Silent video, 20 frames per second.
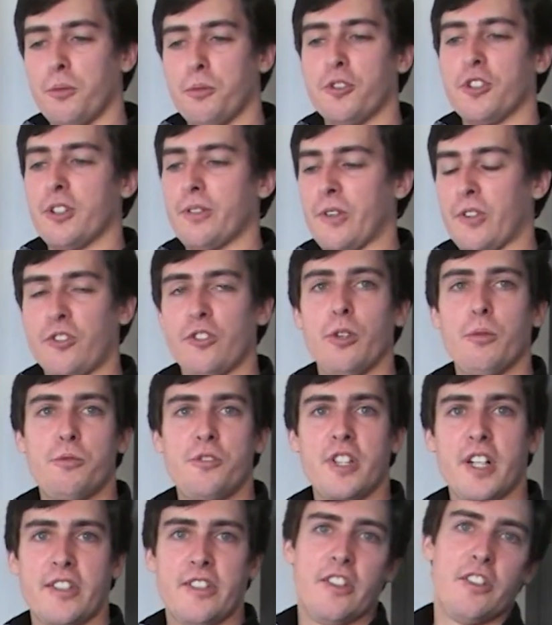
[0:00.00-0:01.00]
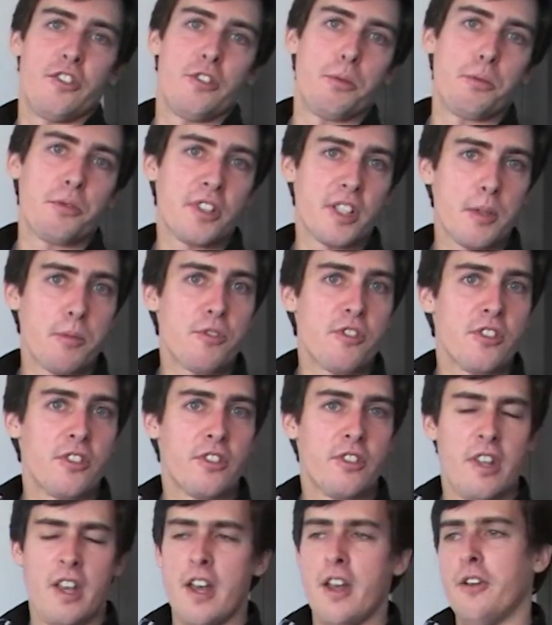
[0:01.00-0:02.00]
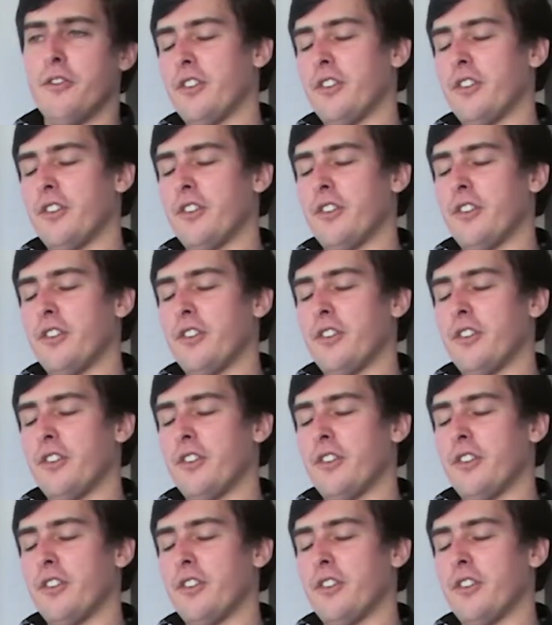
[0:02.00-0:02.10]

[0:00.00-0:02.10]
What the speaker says: observers, subjects, and subscriptions.